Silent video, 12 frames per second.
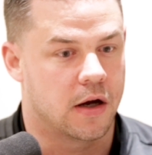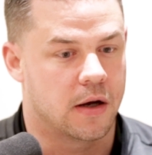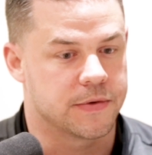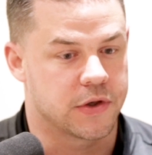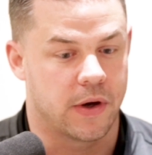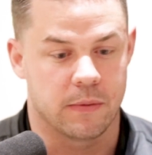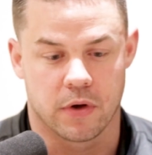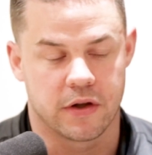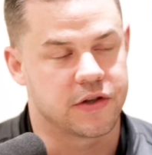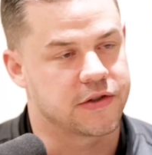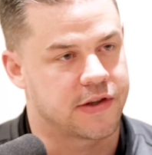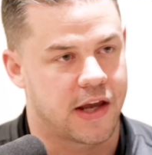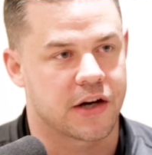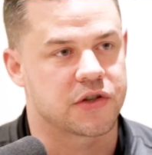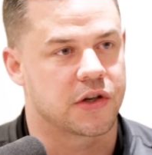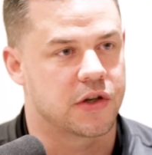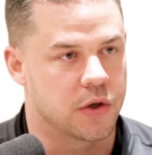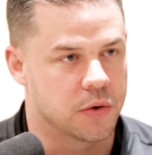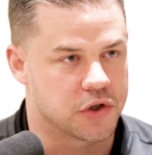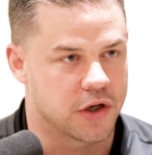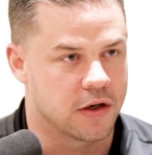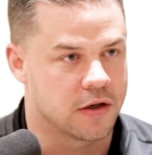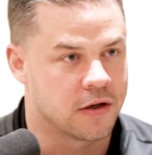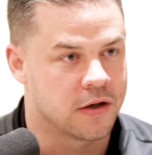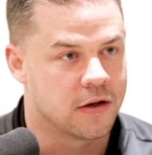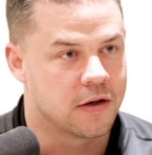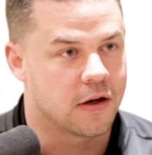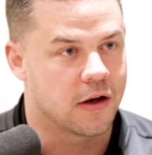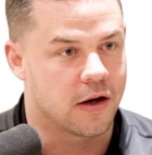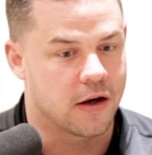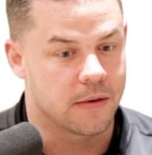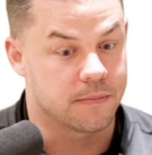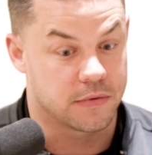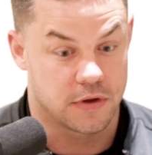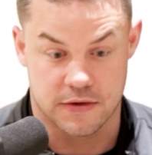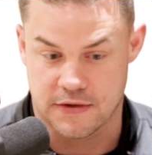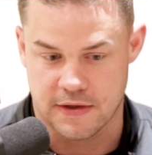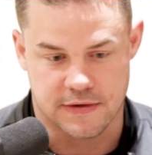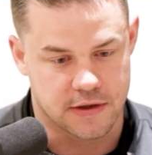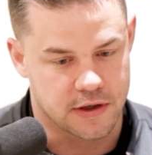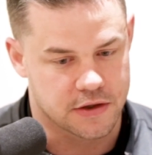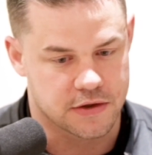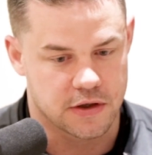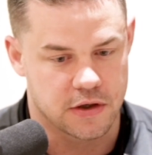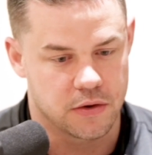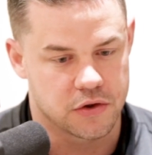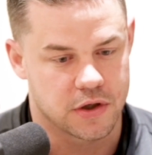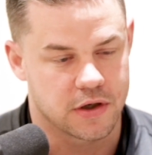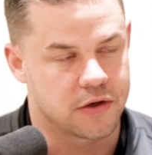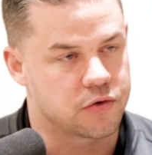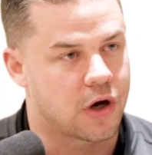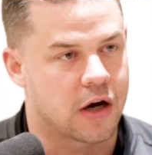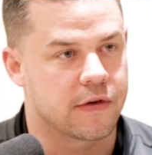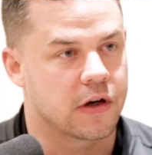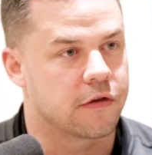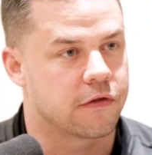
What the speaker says: So really just the execution, consistent execution and driving it